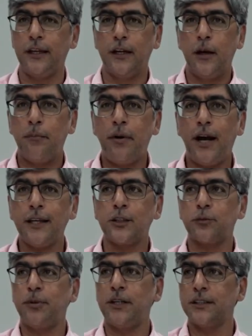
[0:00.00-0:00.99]
pious
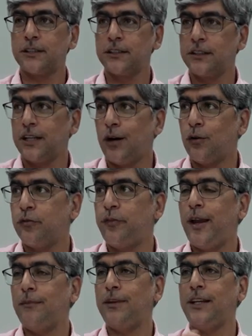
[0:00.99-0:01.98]
person, our
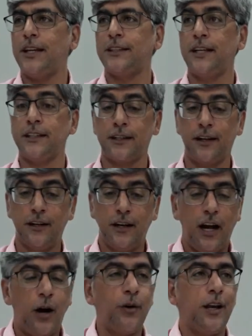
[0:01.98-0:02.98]
family, etc.
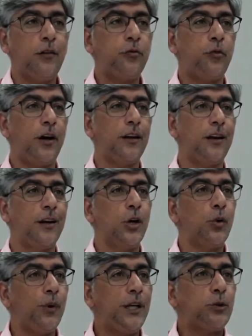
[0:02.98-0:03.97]
Our love for Allah,
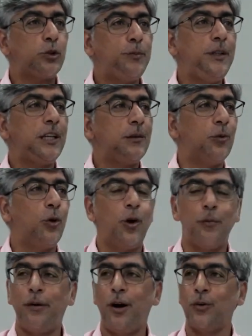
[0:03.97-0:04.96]
we need to speak more
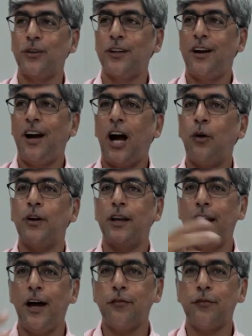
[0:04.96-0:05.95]
about our
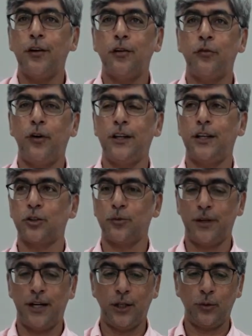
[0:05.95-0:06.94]
love for Allah
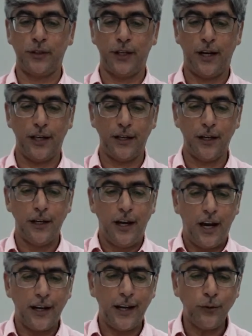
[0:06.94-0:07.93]
subhanahu wa ta'ala. I'd
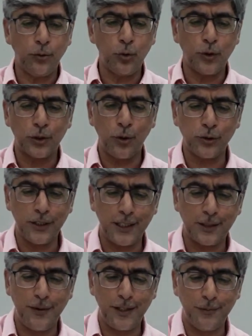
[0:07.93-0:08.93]
like to do a social
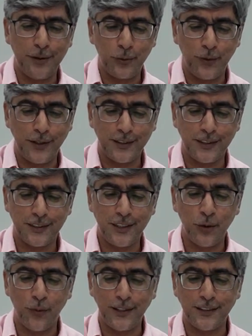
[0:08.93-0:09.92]
experiment once and see
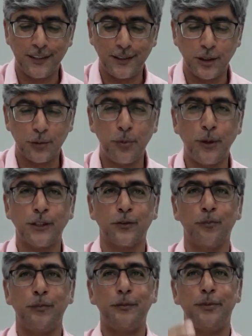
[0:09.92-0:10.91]
what is the response from
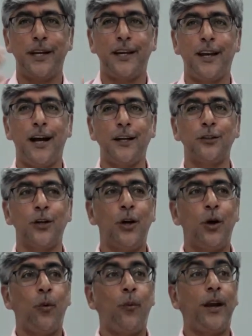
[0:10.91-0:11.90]
people at large
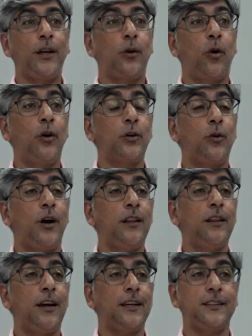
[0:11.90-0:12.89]
when God or
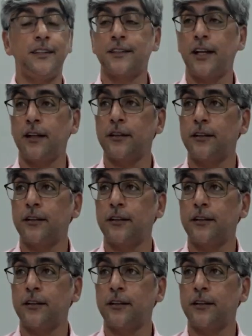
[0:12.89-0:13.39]
Allah is insulted.